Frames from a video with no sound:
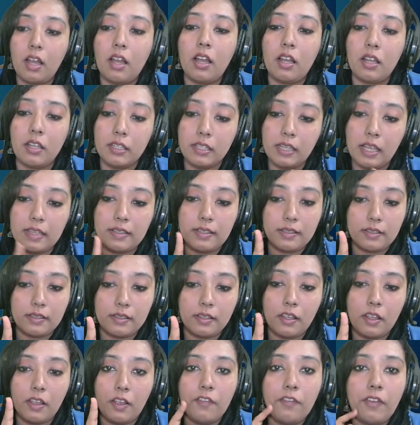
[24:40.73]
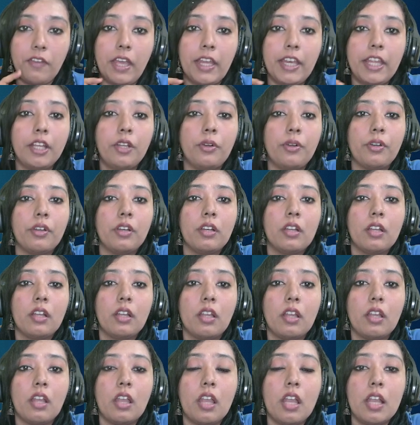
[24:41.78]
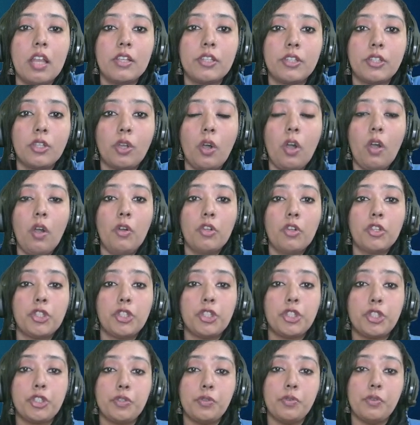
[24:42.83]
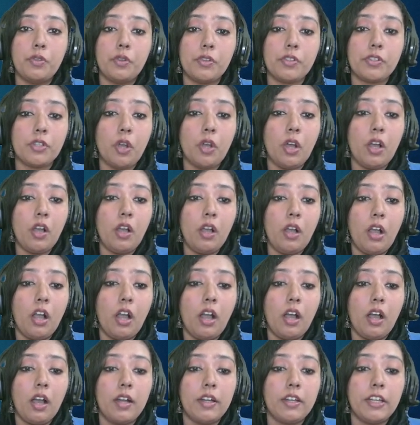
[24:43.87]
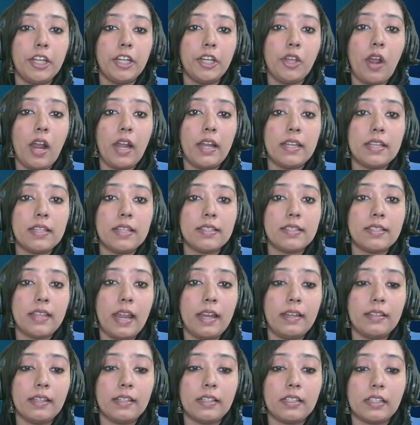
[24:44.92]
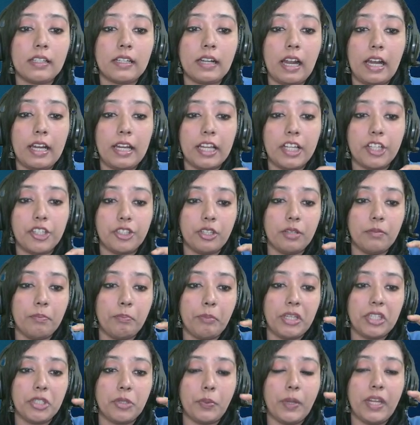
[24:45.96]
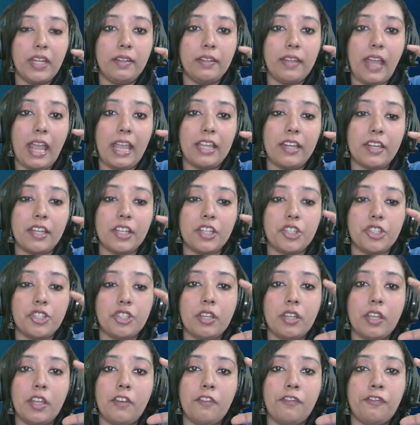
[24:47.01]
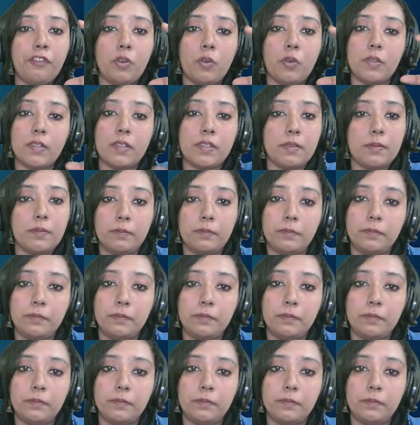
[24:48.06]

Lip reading: Yes, very good. So did you understand the connection between direction and force?